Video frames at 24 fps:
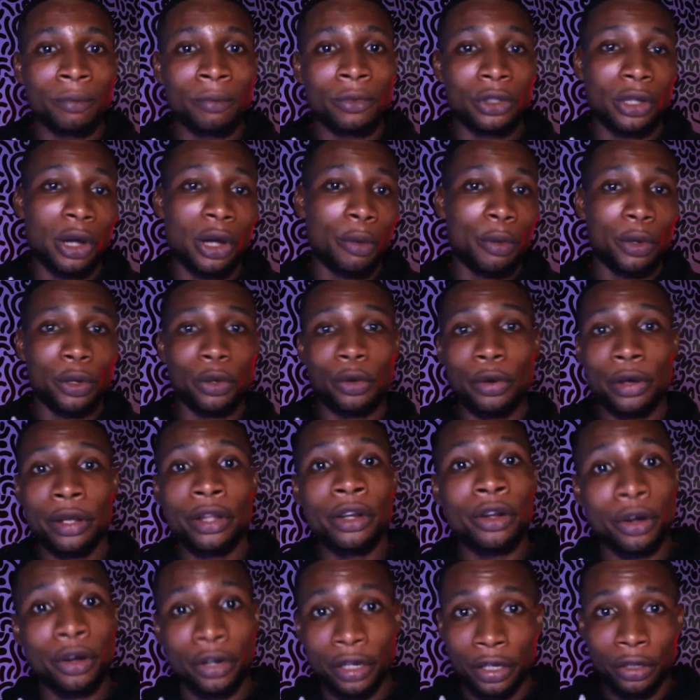So I'll be
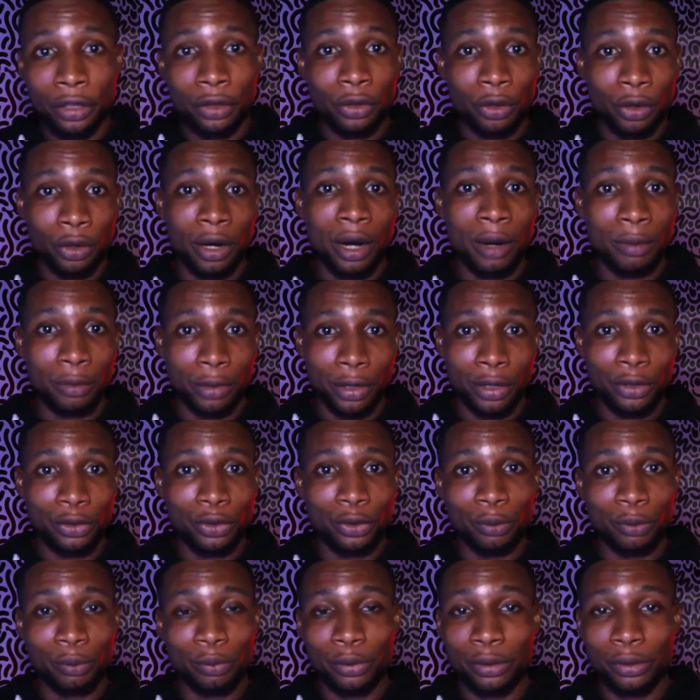going on a tour. I'm going
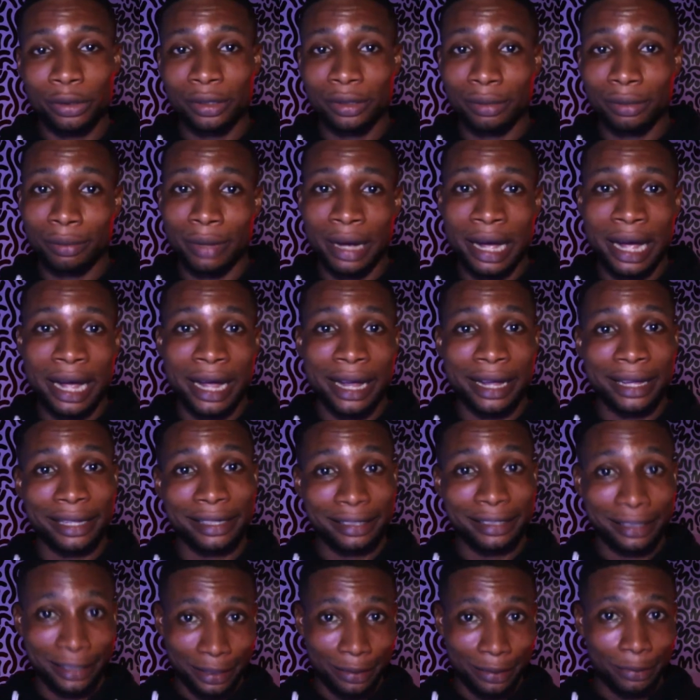to put my
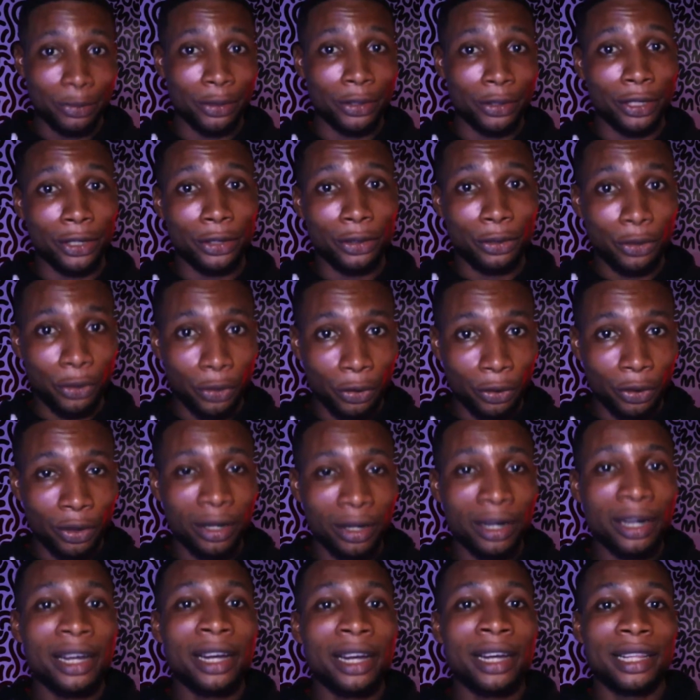team on a call,
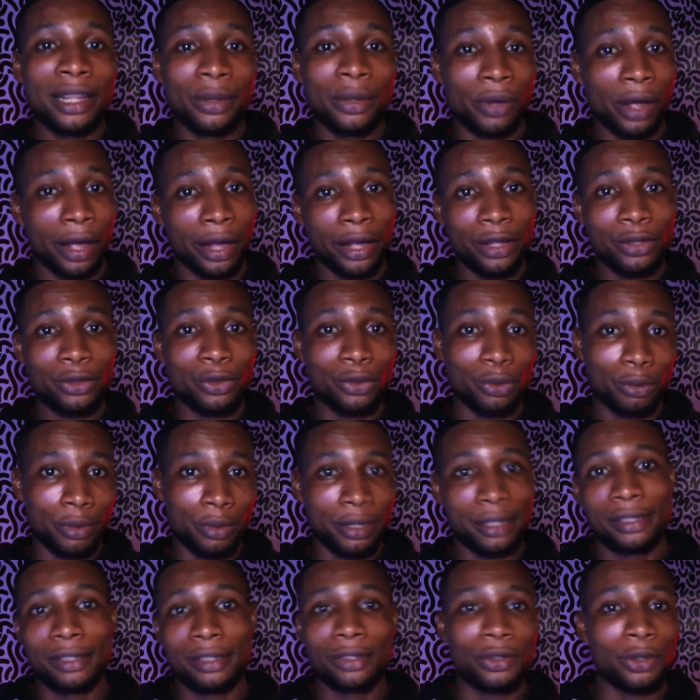then we're going to
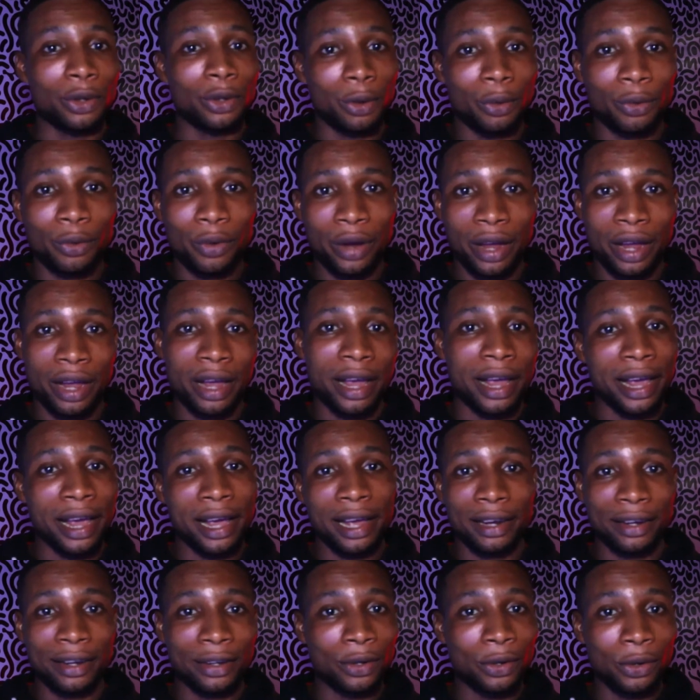meet somewhere
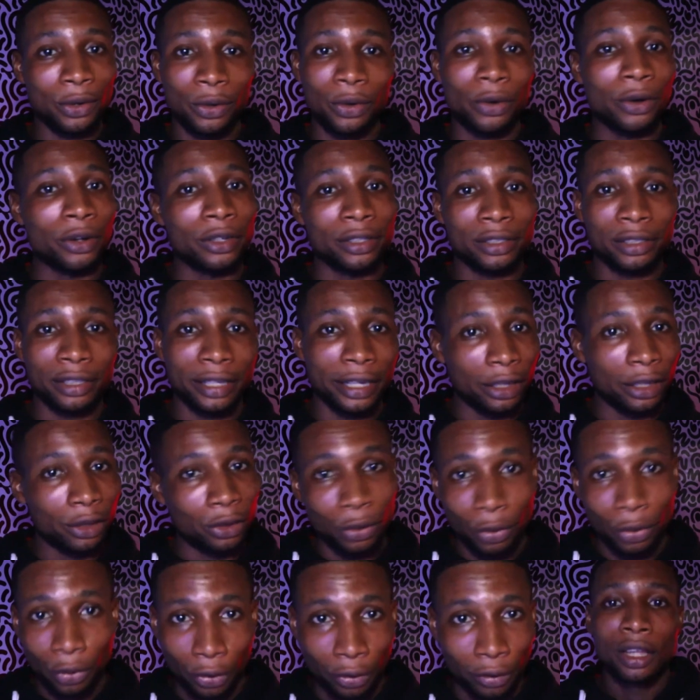and go on a
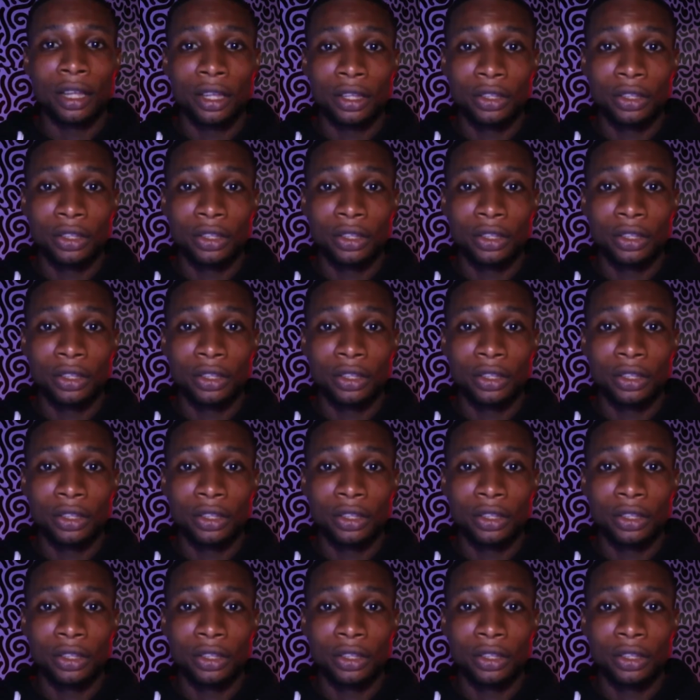tour.